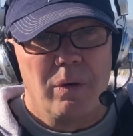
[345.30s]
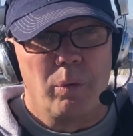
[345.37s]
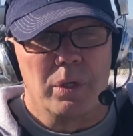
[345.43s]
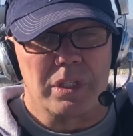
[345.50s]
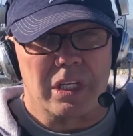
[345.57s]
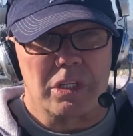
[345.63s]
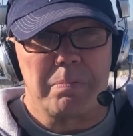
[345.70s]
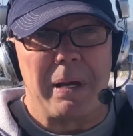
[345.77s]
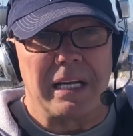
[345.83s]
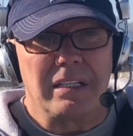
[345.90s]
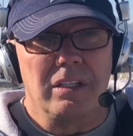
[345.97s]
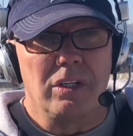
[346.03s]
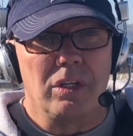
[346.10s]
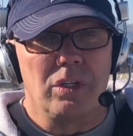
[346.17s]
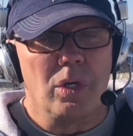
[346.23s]
was
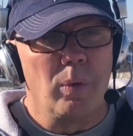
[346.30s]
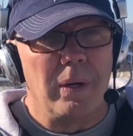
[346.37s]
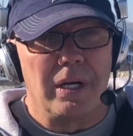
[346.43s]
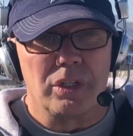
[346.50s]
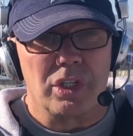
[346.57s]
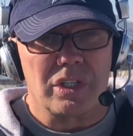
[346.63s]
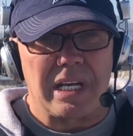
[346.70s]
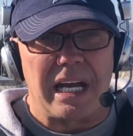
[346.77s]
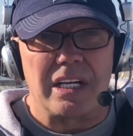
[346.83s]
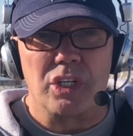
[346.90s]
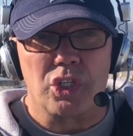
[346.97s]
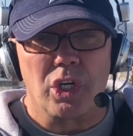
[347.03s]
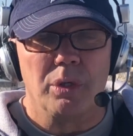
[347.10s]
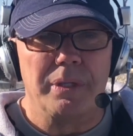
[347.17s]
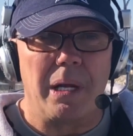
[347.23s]
expected to do well, just
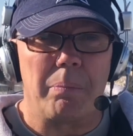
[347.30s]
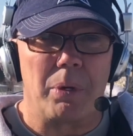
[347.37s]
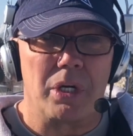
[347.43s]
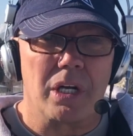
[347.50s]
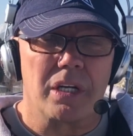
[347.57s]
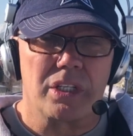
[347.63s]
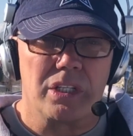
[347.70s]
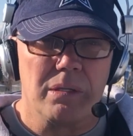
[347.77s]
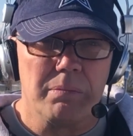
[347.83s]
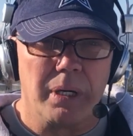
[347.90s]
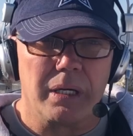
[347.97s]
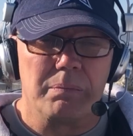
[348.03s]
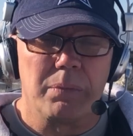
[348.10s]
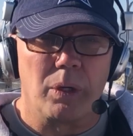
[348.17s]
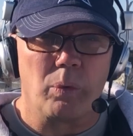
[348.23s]
hadn't shown that production.
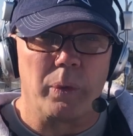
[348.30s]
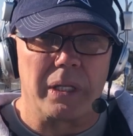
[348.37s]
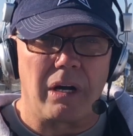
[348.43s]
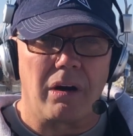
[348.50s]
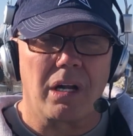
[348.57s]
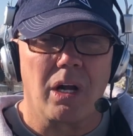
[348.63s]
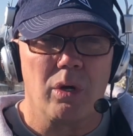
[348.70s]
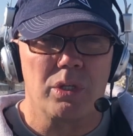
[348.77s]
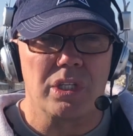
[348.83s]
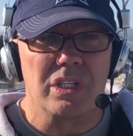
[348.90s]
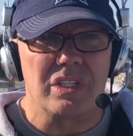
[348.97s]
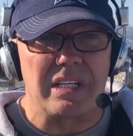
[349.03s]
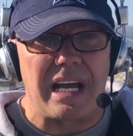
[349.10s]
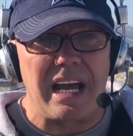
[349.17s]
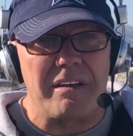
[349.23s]
But with our
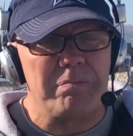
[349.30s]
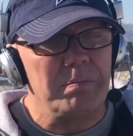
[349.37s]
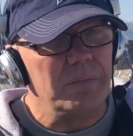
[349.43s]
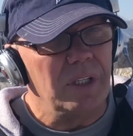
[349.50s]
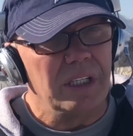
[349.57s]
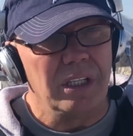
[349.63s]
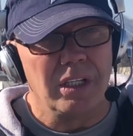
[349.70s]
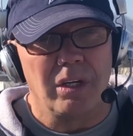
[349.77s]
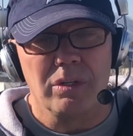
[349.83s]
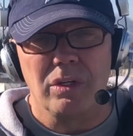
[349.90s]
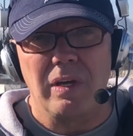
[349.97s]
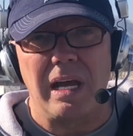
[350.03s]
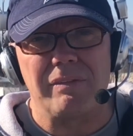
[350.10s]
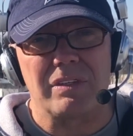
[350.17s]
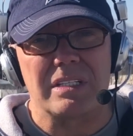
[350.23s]
coaching staff,
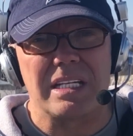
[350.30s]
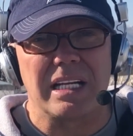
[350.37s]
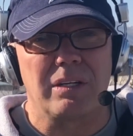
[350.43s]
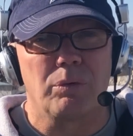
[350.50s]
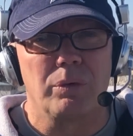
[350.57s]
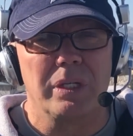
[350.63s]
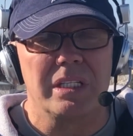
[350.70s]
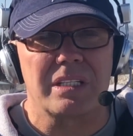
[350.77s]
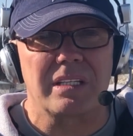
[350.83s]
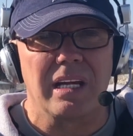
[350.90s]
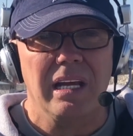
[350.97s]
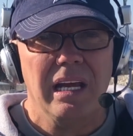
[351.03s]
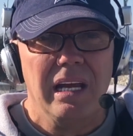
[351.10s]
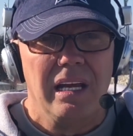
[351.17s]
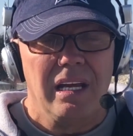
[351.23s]
you have to take a risk.